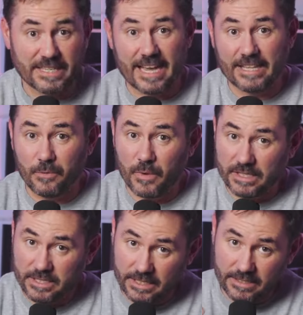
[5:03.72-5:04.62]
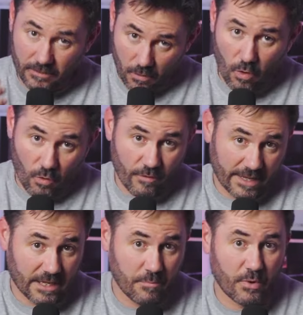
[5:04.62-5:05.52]
together, which is
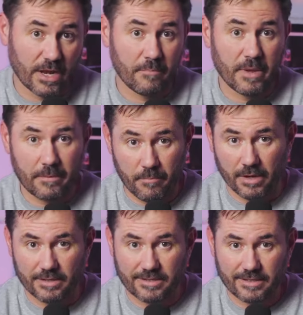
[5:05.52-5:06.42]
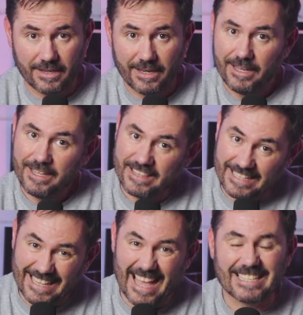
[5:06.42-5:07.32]
already pretty big, but the
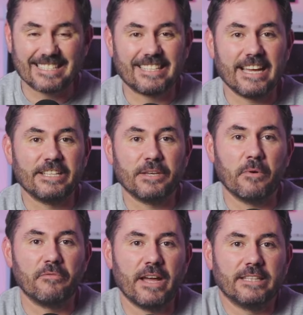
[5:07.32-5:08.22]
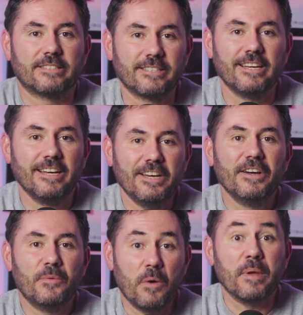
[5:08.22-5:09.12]
next stadium event
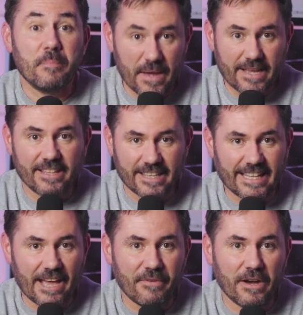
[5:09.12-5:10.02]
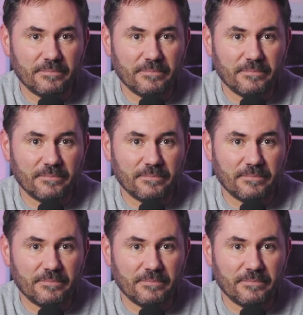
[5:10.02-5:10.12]
will be bigger than ever